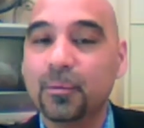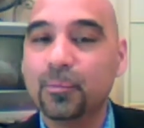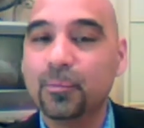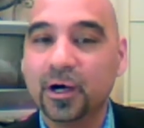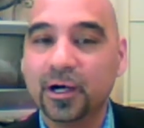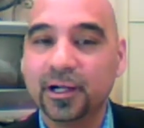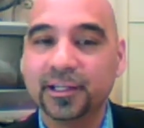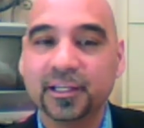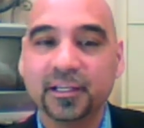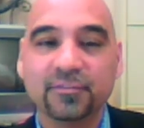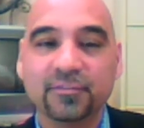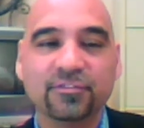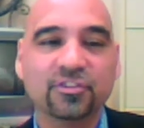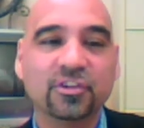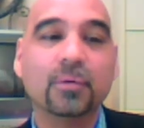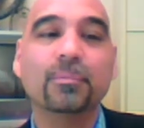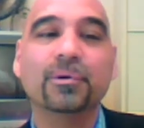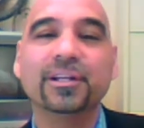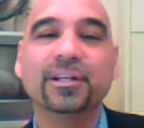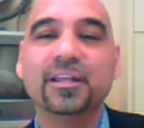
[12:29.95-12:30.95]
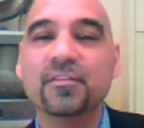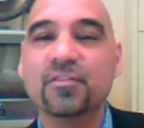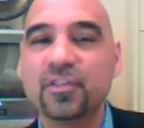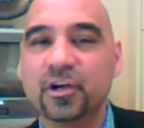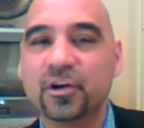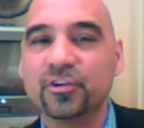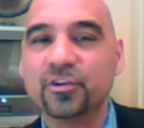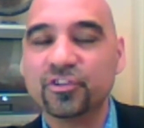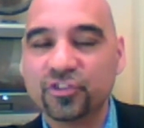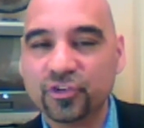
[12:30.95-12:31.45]
uh, recommend
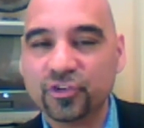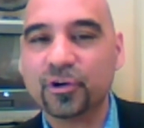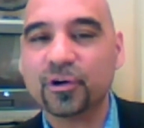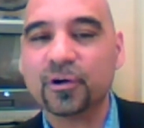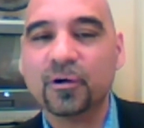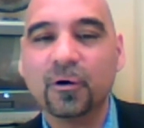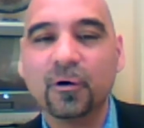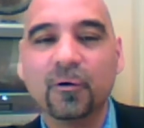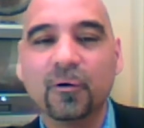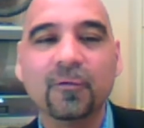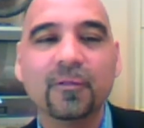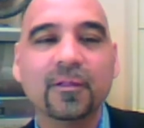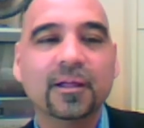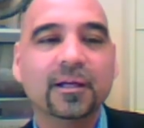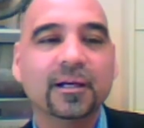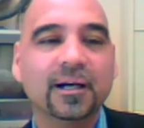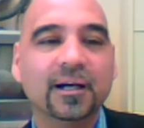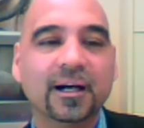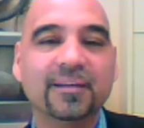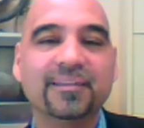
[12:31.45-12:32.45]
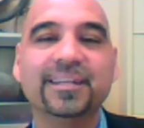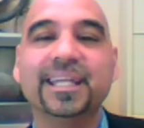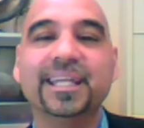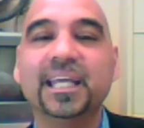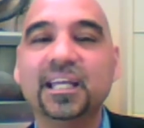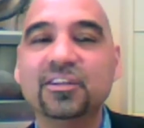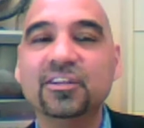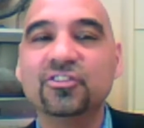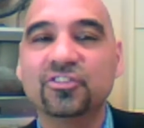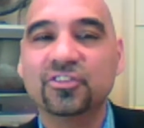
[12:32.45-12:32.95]
you to someone if someone
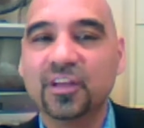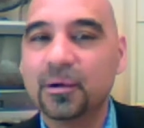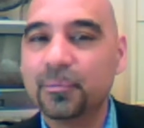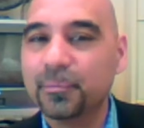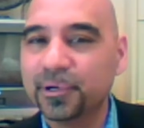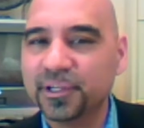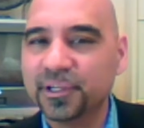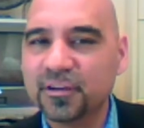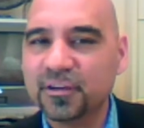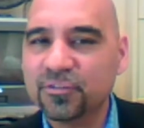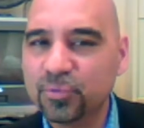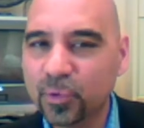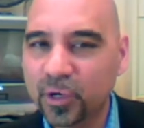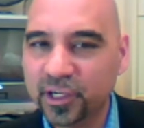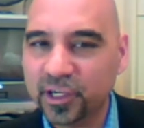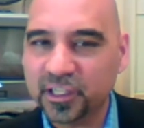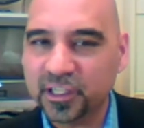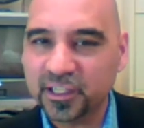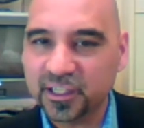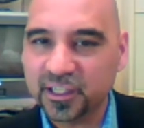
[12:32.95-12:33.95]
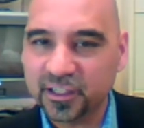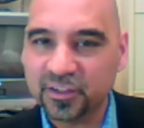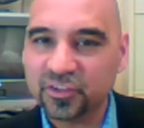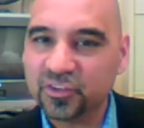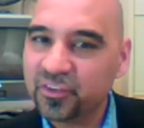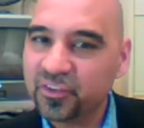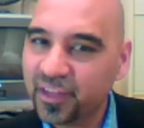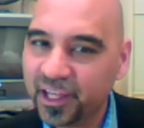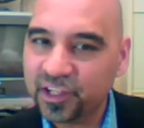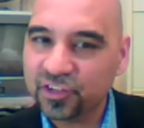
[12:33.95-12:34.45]
in their circle uh,
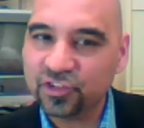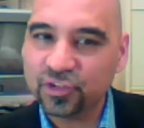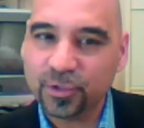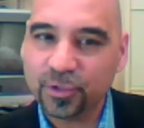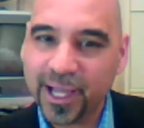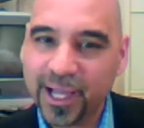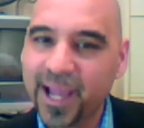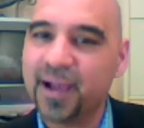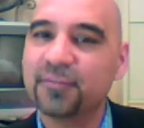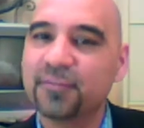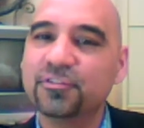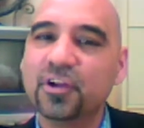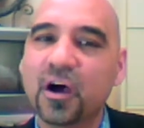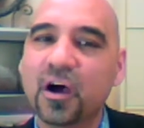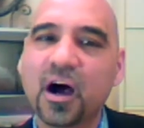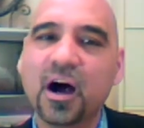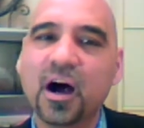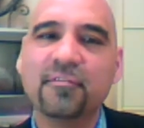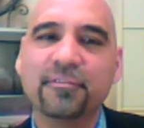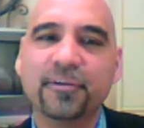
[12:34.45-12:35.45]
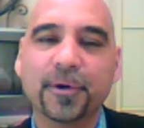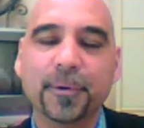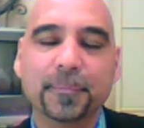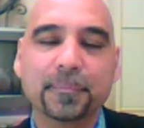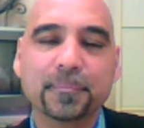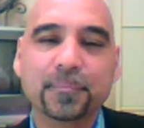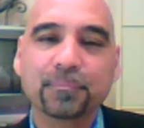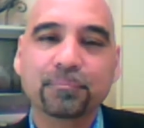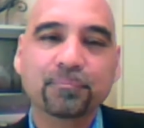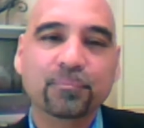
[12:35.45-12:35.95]
needs someone of what it
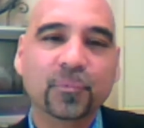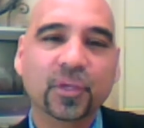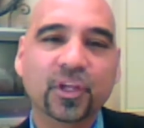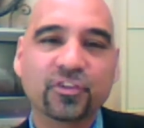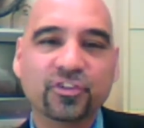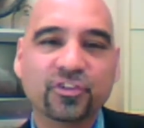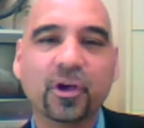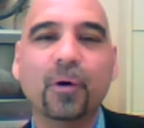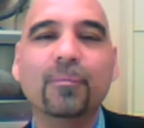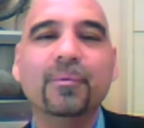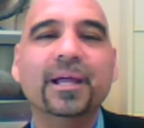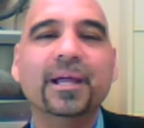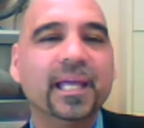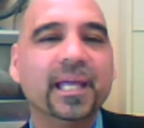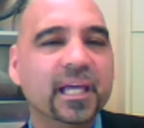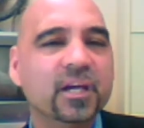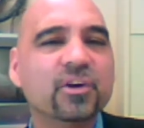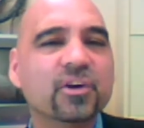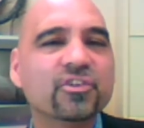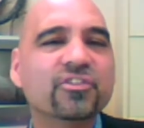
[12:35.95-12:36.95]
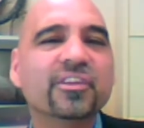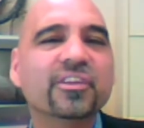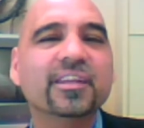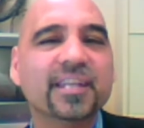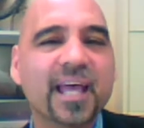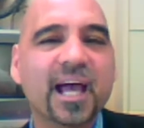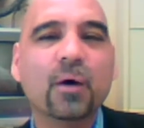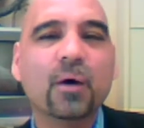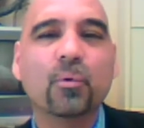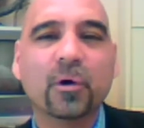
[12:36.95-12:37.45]
is that you have to
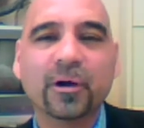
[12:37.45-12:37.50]
offer.